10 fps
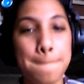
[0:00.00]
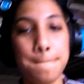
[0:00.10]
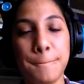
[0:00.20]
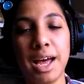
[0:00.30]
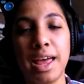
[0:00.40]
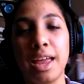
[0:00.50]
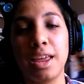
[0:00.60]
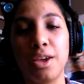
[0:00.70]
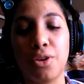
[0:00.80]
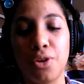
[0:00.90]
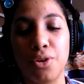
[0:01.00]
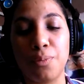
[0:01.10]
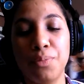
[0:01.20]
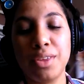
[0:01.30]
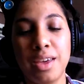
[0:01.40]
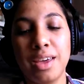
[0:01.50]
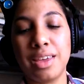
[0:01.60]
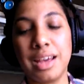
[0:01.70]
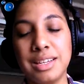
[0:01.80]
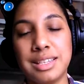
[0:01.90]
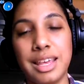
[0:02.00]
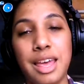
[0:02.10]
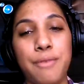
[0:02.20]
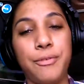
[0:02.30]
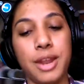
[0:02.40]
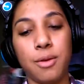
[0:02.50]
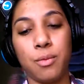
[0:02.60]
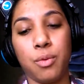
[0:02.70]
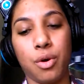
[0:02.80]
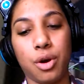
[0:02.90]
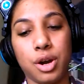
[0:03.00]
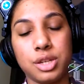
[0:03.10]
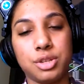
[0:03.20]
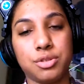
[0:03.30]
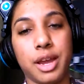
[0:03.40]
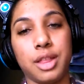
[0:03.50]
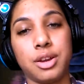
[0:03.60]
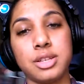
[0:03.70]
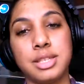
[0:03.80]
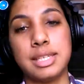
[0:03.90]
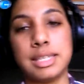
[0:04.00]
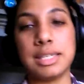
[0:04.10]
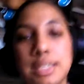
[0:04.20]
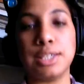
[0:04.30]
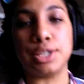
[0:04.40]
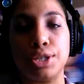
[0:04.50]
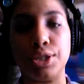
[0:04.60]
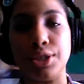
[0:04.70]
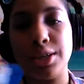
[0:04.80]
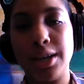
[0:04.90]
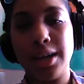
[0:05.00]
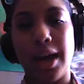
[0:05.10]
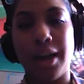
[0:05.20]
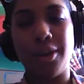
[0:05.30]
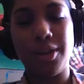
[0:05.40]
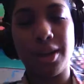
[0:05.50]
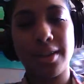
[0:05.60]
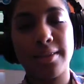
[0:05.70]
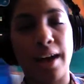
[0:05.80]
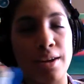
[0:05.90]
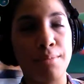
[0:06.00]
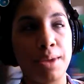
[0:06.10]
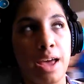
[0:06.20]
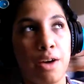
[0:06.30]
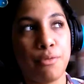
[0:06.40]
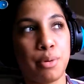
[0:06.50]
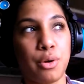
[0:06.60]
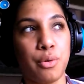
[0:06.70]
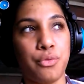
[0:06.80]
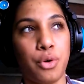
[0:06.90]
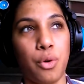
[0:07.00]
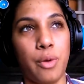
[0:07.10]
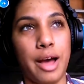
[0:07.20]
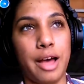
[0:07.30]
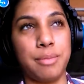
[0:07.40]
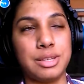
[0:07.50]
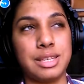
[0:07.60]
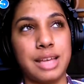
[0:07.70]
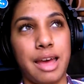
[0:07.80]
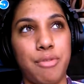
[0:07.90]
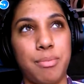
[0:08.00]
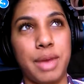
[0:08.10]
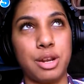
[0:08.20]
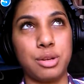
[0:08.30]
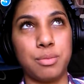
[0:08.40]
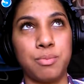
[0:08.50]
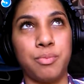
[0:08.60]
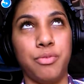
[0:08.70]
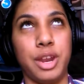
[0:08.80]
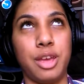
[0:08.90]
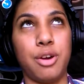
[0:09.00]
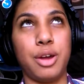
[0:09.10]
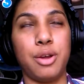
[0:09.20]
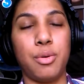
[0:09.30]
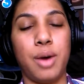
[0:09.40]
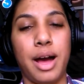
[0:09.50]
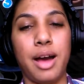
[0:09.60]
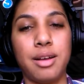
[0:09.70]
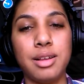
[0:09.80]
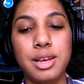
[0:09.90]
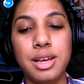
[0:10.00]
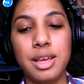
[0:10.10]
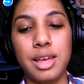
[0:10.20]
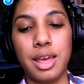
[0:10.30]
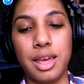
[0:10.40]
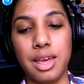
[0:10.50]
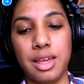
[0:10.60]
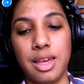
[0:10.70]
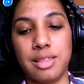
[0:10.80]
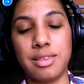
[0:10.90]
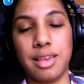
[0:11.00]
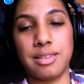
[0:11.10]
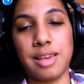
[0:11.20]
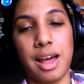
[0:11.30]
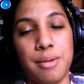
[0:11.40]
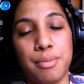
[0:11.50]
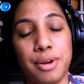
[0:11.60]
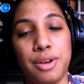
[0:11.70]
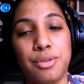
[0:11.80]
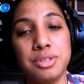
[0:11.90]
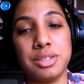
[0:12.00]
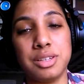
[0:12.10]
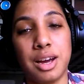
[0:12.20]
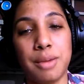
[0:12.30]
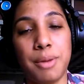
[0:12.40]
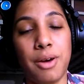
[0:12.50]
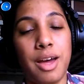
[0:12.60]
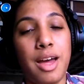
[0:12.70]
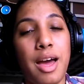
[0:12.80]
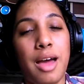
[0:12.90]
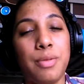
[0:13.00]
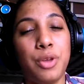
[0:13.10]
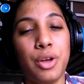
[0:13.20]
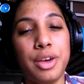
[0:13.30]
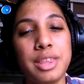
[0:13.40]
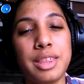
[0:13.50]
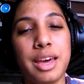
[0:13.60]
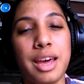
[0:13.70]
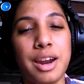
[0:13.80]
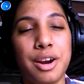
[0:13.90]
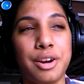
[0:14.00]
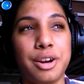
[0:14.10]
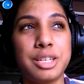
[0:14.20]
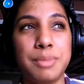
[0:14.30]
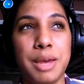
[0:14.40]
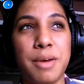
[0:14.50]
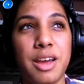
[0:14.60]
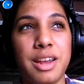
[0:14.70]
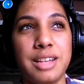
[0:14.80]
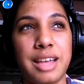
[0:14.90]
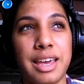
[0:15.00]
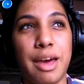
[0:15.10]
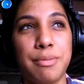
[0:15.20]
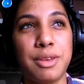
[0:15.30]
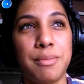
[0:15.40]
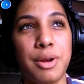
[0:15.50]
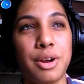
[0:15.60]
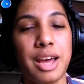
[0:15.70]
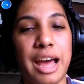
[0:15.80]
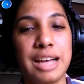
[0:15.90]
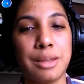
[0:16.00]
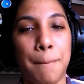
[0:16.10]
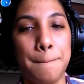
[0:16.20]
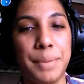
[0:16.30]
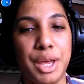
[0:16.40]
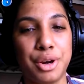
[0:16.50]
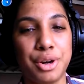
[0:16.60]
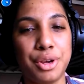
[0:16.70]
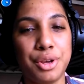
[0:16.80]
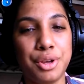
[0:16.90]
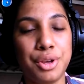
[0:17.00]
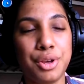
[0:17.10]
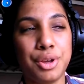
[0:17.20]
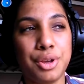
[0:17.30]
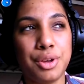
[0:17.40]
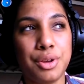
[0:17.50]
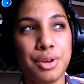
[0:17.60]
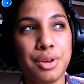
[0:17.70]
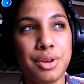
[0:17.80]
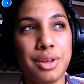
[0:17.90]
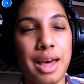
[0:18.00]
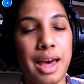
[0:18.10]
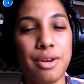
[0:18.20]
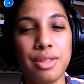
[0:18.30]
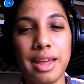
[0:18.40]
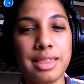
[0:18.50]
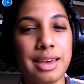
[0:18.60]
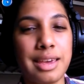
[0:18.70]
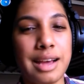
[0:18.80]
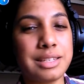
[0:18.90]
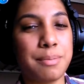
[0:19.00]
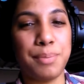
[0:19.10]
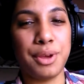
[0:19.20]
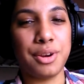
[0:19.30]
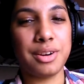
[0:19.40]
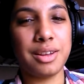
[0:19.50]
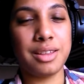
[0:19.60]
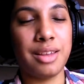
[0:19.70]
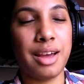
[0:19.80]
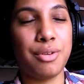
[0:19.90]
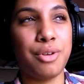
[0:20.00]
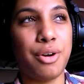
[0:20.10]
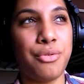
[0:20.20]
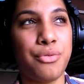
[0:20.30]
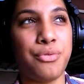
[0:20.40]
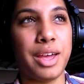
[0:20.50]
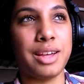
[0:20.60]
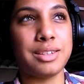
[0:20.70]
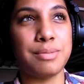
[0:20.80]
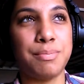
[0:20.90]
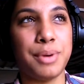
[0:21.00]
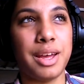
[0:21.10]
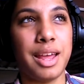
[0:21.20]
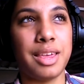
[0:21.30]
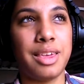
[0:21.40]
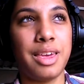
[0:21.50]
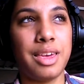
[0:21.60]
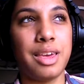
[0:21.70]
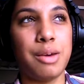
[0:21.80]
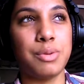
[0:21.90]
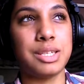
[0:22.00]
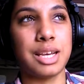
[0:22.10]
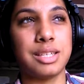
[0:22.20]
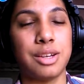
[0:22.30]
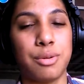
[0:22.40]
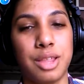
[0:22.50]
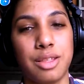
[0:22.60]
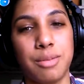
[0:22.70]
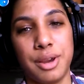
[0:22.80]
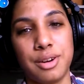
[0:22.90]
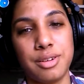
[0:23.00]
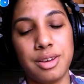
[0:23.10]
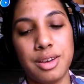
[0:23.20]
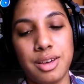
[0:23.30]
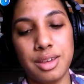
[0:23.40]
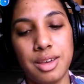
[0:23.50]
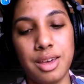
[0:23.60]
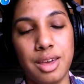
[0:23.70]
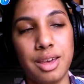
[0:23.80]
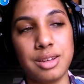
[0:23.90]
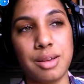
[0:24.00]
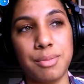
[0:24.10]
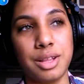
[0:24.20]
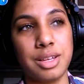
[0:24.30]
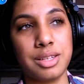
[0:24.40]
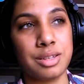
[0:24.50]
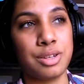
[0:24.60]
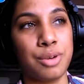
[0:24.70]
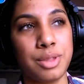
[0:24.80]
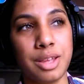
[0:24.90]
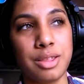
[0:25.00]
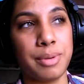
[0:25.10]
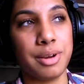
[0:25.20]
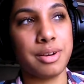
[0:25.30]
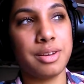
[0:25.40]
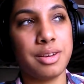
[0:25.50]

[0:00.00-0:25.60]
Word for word: me? but anywho, yes, the Infinity War trailer teaser. I know that's kind of been out for for a while, but since I haven't made a video in a while, it, it it's it's kind of pretty cool to talk about. The only thing that kind of irks me about it is that Captain America has a beard. I don't like that he has a beard. No, no offense, but he he was sexier without the beard. He he is completely sexier without the beard,